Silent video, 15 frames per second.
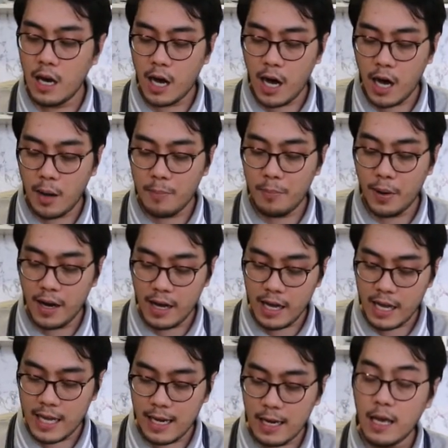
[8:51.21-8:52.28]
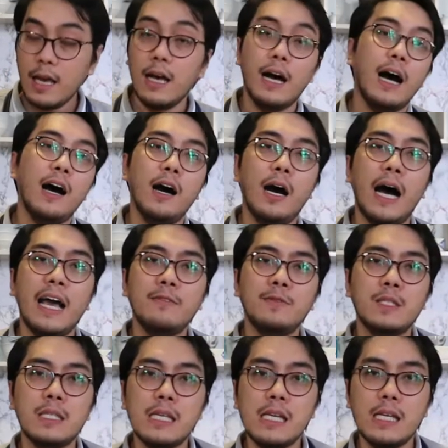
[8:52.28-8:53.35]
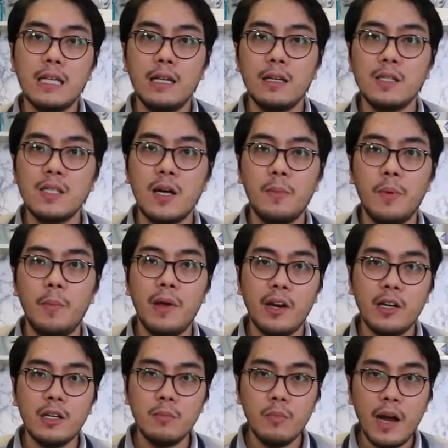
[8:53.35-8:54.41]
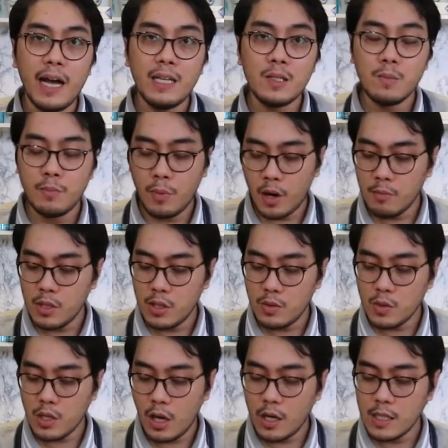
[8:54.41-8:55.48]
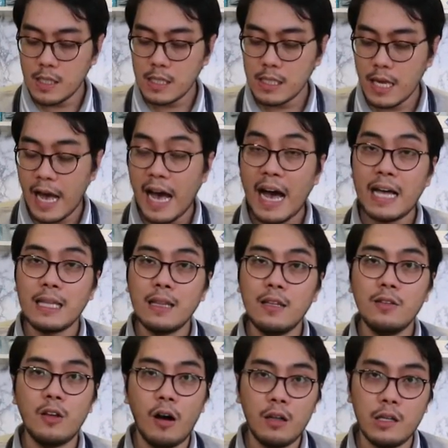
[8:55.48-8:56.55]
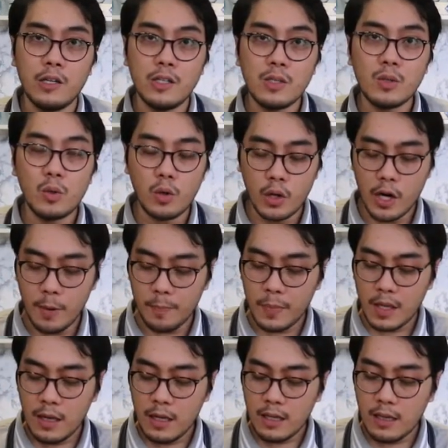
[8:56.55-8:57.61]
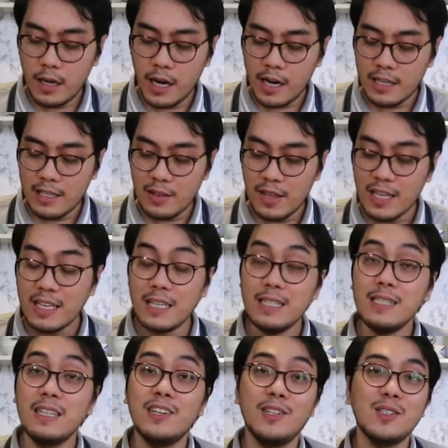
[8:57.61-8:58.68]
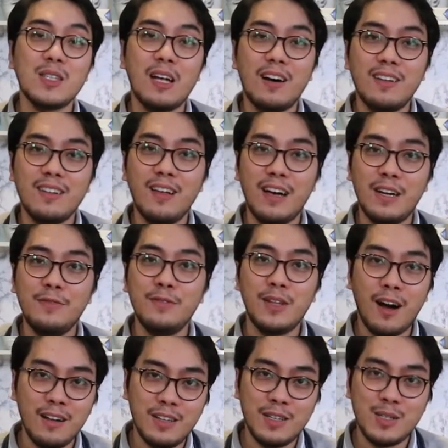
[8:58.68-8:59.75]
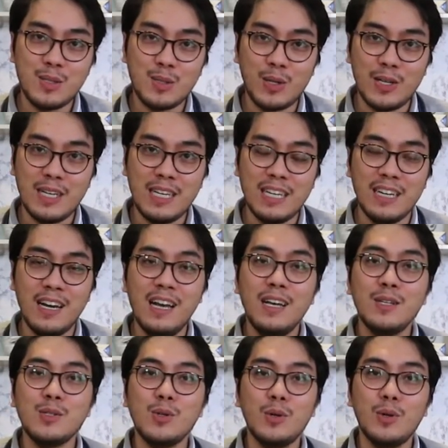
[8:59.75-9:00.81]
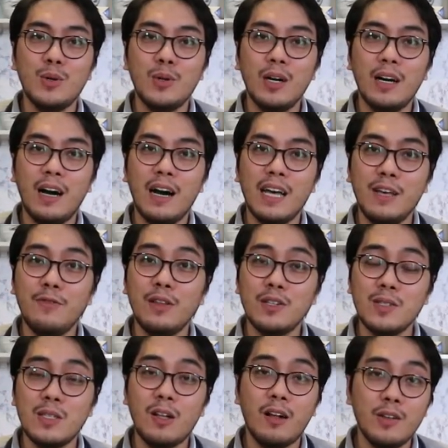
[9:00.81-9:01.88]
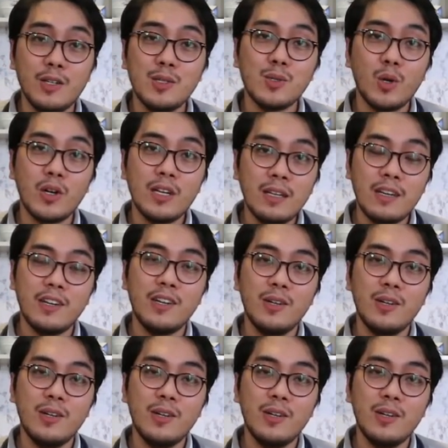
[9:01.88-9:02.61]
But I've seen some American brand barbecue sauce at the dollar store. The thing is, there's not a lot of dollar store here. So if there's a dollar store near